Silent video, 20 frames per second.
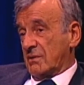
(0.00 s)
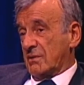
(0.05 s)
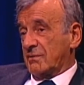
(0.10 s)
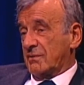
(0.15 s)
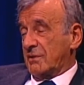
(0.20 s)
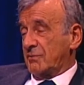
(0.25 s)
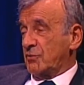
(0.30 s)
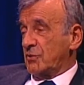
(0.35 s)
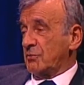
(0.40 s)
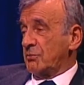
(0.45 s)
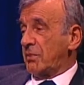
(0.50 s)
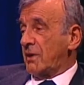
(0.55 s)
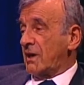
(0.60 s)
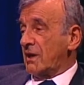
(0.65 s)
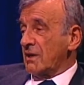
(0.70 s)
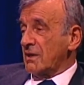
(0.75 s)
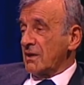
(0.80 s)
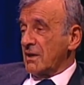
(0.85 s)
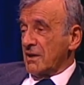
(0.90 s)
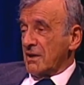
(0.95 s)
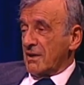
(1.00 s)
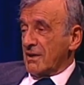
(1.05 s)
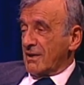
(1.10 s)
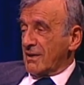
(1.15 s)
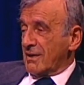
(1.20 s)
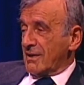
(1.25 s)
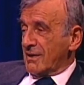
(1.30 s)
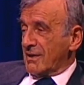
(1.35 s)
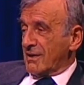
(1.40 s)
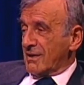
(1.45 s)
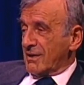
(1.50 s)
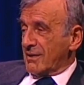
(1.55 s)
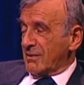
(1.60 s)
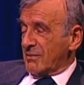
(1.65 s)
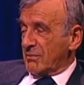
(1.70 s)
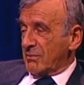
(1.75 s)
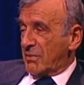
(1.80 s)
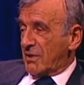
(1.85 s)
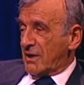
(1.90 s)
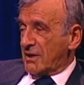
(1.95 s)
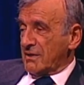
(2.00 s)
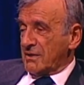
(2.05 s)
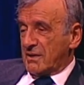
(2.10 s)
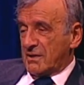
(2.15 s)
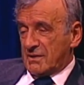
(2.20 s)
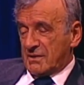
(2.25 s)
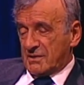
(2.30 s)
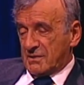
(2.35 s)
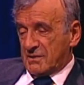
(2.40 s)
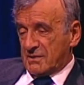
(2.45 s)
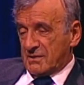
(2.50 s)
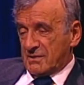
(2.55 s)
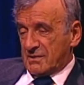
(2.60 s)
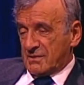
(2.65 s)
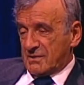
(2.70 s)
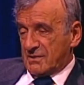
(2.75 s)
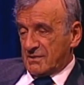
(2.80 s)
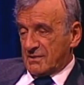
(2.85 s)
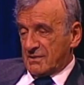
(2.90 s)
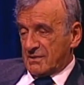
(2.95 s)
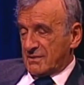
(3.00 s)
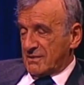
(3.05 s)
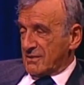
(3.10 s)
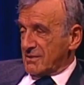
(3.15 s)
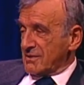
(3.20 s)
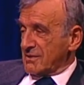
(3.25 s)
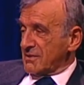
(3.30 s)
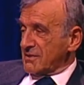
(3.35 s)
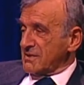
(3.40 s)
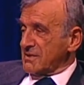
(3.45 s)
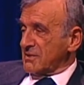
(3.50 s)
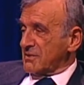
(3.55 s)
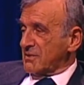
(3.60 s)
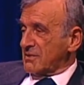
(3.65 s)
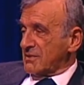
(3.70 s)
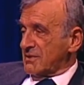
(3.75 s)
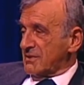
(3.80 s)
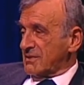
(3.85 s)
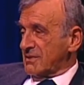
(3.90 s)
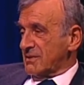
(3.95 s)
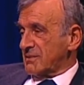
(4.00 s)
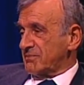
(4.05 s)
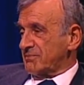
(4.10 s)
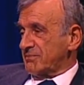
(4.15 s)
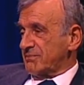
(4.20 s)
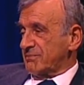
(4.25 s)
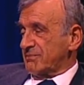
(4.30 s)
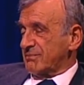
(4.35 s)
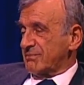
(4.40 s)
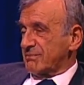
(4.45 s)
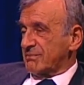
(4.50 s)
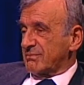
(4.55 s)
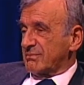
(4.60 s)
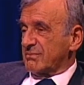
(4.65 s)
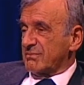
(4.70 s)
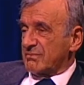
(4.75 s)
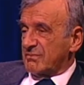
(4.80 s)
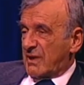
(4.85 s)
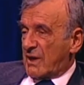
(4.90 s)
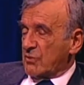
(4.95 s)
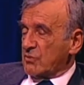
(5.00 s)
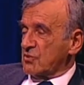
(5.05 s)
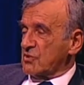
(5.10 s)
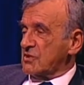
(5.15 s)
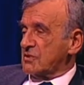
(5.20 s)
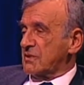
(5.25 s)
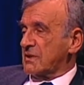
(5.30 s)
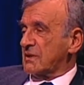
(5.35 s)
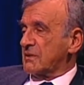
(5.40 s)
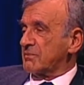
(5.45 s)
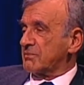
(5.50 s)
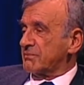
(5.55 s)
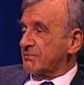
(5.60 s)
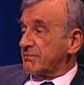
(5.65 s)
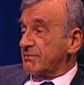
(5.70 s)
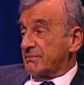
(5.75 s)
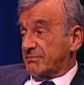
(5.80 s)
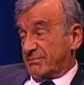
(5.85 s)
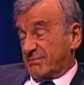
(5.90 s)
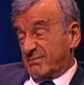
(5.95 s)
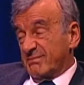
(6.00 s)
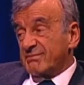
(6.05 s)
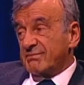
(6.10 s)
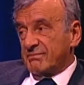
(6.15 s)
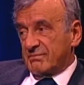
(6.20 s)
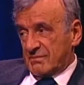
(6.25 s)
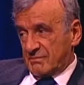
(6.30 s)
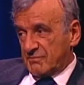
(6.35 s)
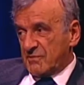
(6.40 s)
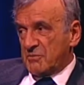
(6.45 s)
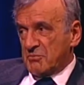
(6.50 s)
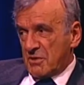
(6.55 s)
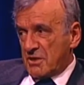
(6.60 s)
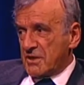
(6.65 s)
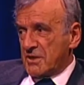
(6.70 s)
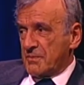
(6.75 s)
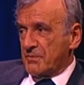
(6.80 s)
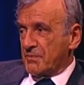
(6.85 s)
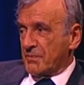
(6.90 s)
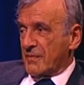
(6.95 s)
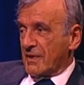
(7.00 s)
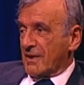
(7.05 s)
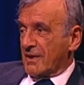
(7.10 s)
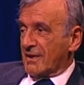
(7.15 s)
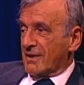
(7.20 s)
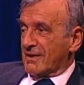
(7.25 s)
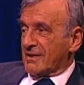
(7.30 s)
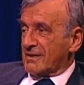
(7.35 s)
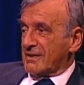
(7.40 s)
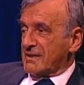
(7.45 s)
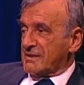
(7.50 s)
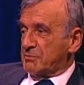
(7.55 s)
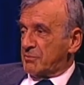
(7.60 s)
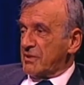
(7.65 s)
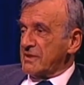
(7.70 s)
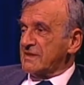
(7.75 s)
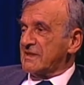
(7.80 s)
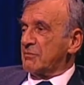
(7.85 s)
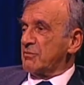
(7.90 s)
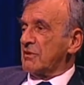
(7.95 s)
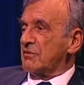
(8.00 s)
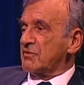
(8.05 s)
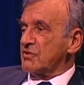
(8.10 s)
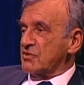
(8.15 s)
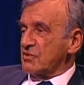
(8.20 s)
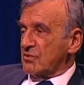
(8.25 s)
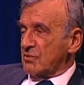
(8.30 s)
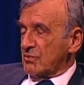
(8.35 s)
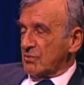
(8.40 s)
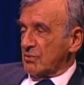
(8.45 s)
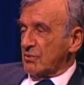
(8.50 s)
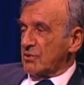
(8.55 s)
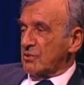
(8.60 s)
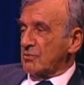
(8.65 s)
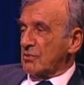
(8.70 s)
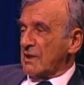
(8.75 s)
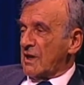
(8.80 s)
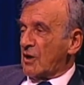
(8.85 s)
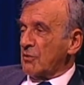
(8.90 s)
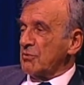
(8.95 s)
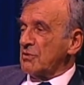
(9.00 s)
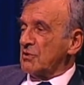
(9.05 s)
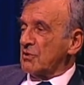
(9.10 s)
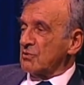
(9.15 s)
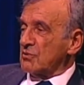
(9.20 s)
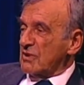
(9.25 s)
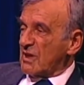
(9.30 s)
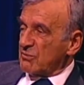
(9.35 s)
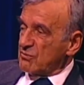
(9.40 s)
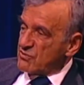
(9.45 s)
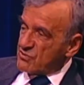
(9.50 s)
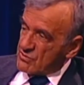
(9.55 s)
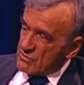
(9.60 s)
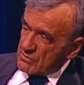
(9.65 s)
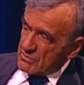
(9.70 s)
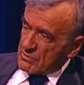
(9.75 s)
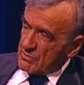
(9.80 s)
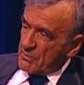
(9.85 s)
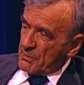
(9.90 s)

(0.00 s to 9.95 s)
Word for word: We would buy, buy uh, or, or, or, or how to see, money. This principal of the school to allow me not to come to school.